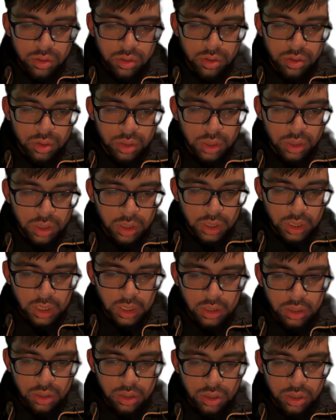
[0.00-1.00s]
And then
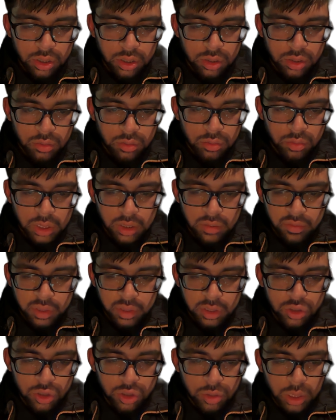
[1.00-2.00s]
we configure the
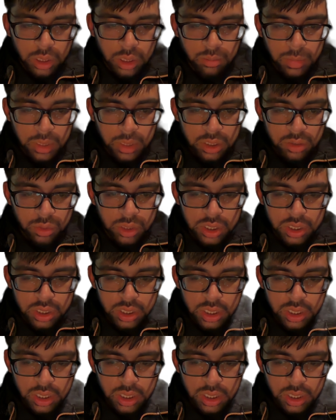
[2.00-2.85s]
subnet mask, which is here